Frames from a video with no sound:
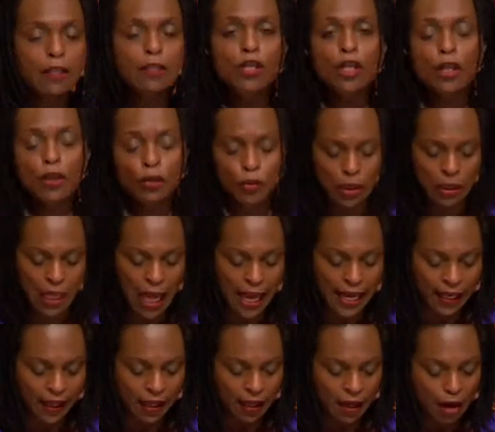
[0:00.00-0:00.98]
Children
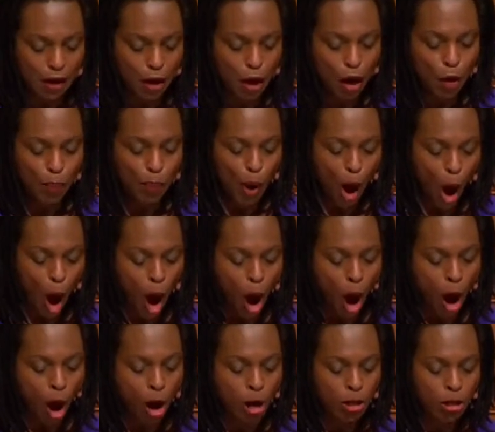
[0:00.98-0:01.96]
like
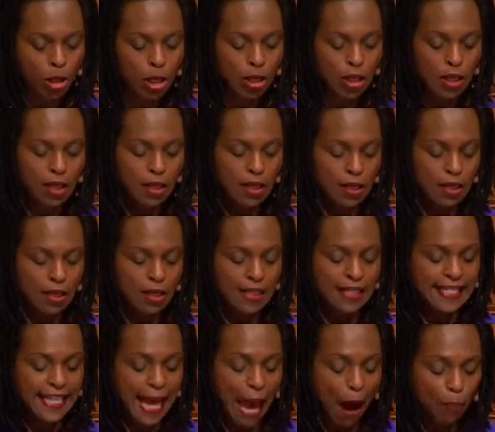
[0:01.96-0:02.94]
Paul
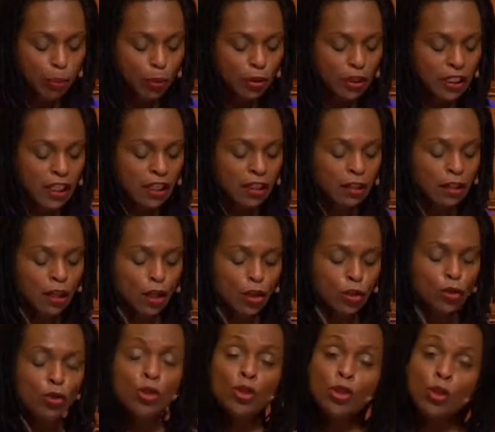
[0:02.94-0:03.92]
Sampleton,
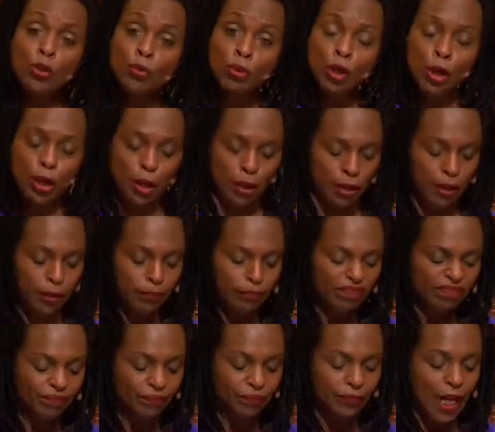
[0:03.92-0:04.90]
Junior,
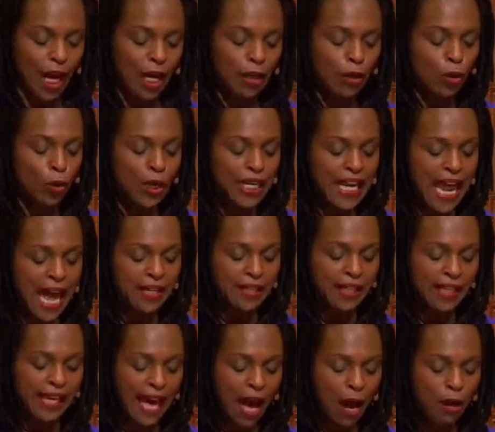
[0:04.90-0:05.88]
a
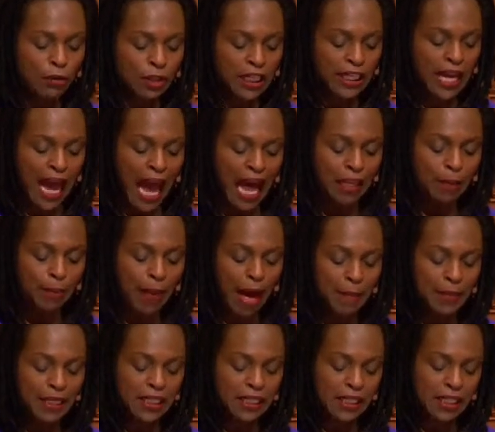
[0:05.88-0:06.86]
Gwinnett County,
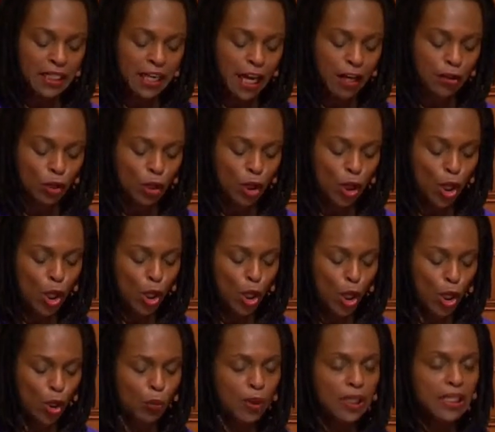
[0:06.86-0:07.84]
Alabama teenager
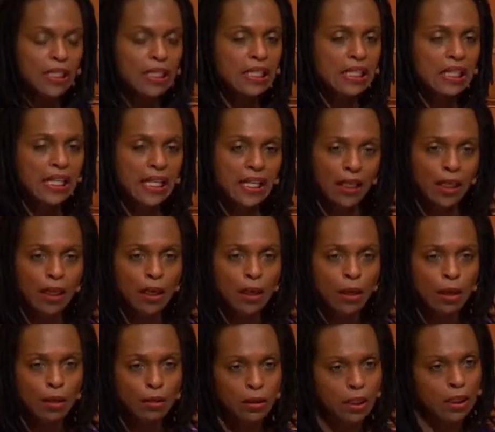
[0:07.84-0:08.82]
who was
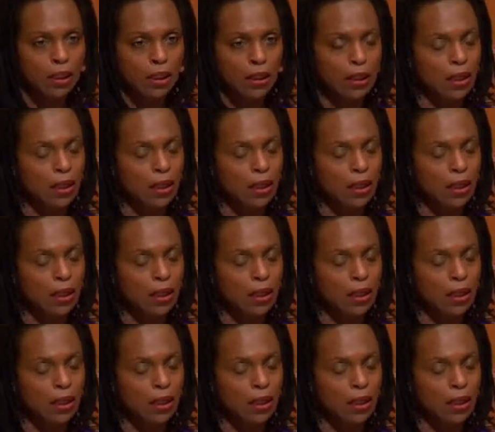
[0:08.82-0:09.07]
killed